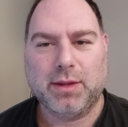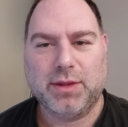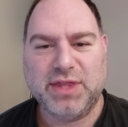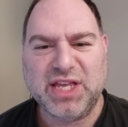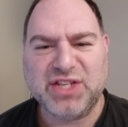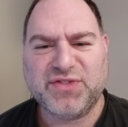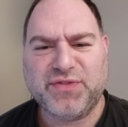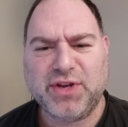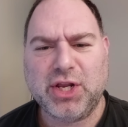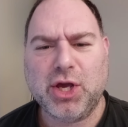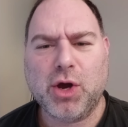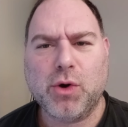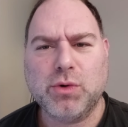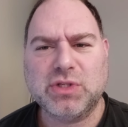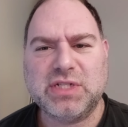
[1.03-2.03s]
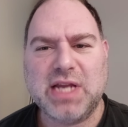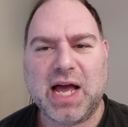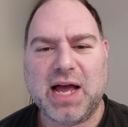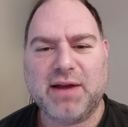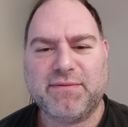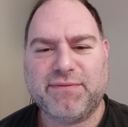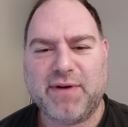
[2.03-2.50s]
This video is
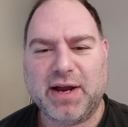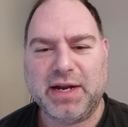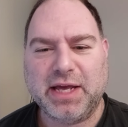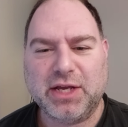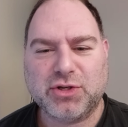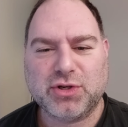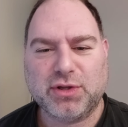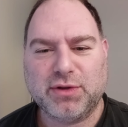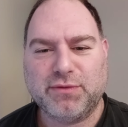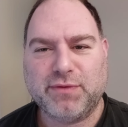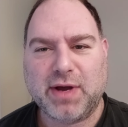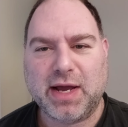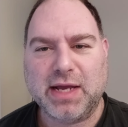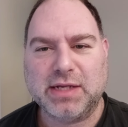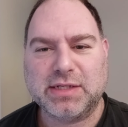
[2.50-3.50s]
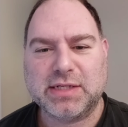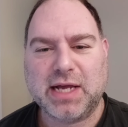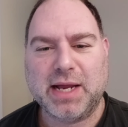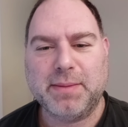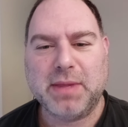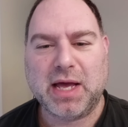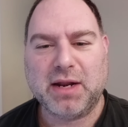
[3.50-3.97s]
not financial advice.
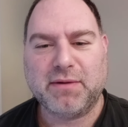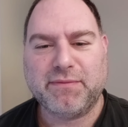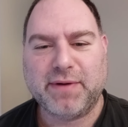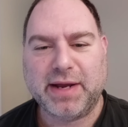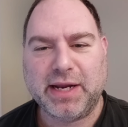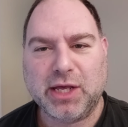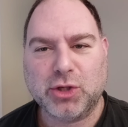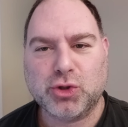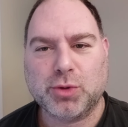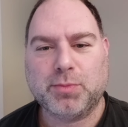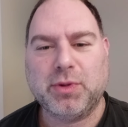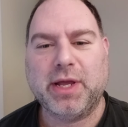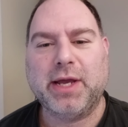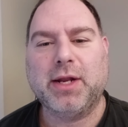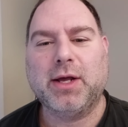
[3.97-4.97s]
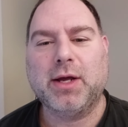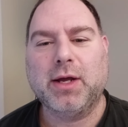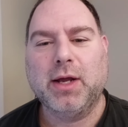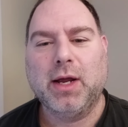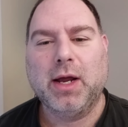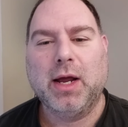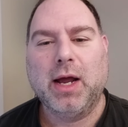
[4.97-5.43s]
I am not a financial
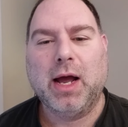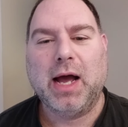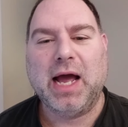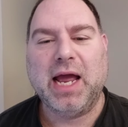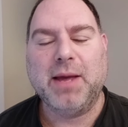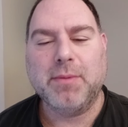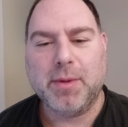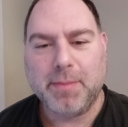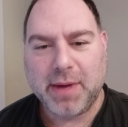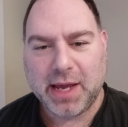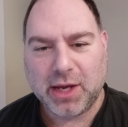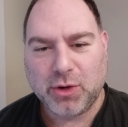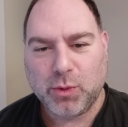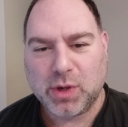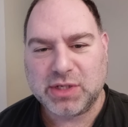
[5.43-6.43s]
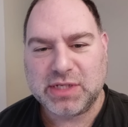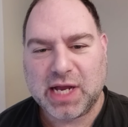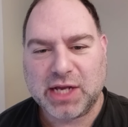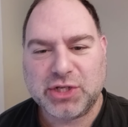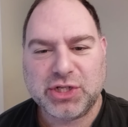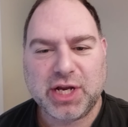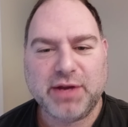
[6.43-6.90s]
planner. I am a man who has
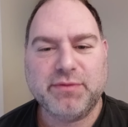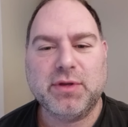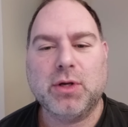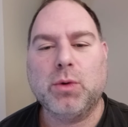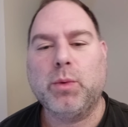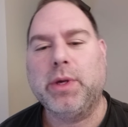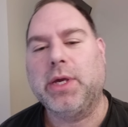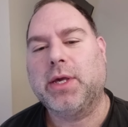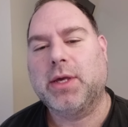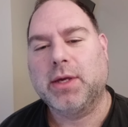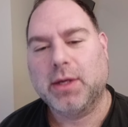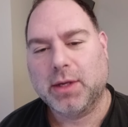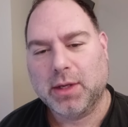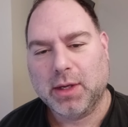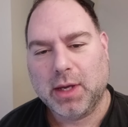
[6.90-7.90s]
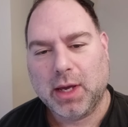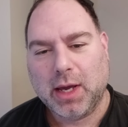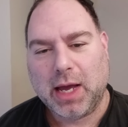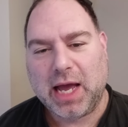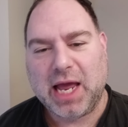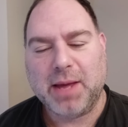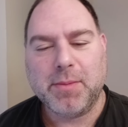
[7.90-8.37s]
not shaved in a week.
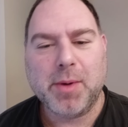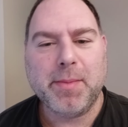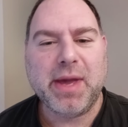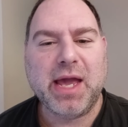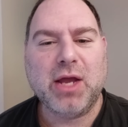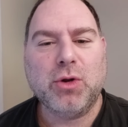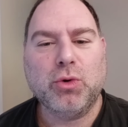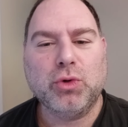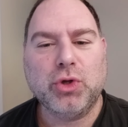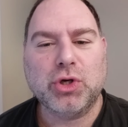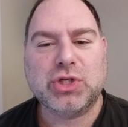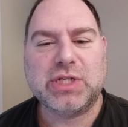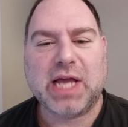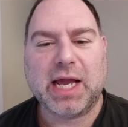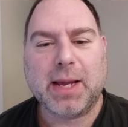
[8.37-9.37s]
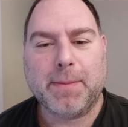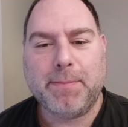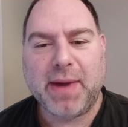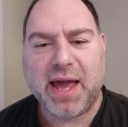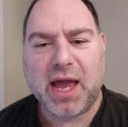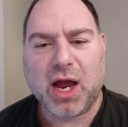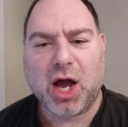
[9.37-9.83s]
I am a man who looks like a
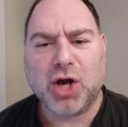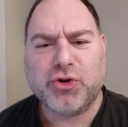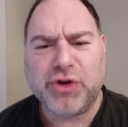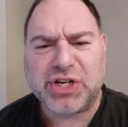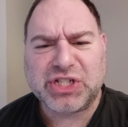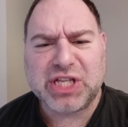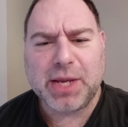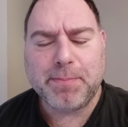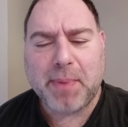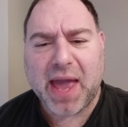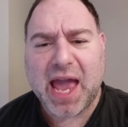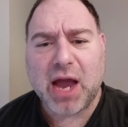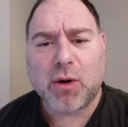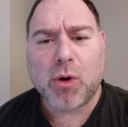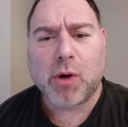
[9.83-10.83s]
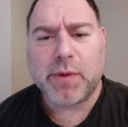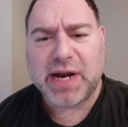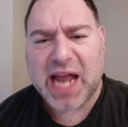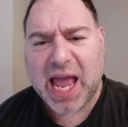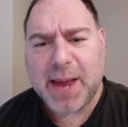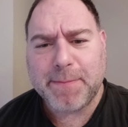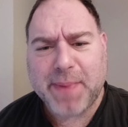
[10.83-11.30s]
bear, a grizzly bear,
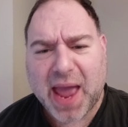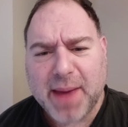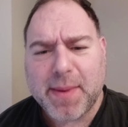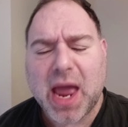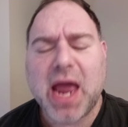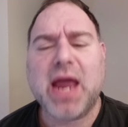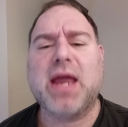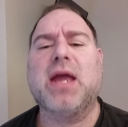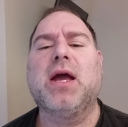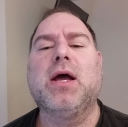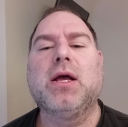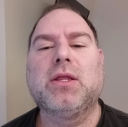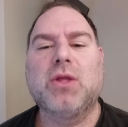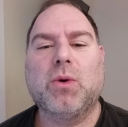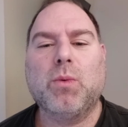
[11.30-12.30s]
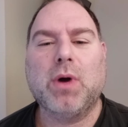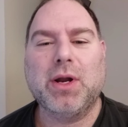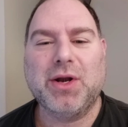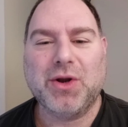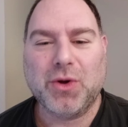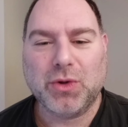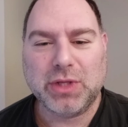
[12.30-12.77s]
or an ape baby. The
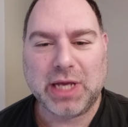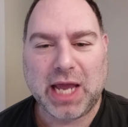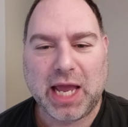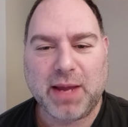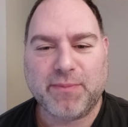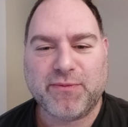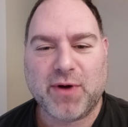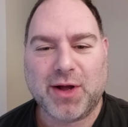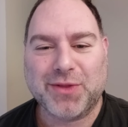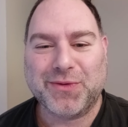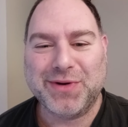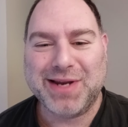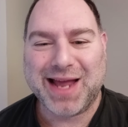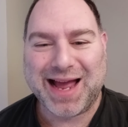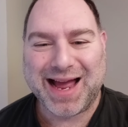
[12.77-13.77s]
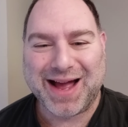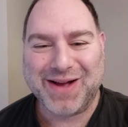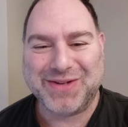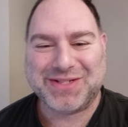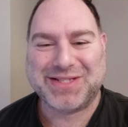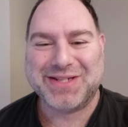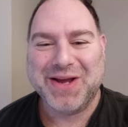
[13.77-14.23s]
one and only ape father in the
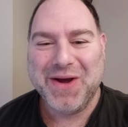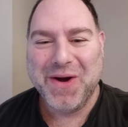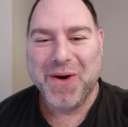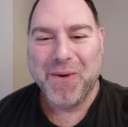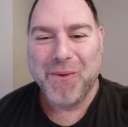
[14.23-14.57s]
house.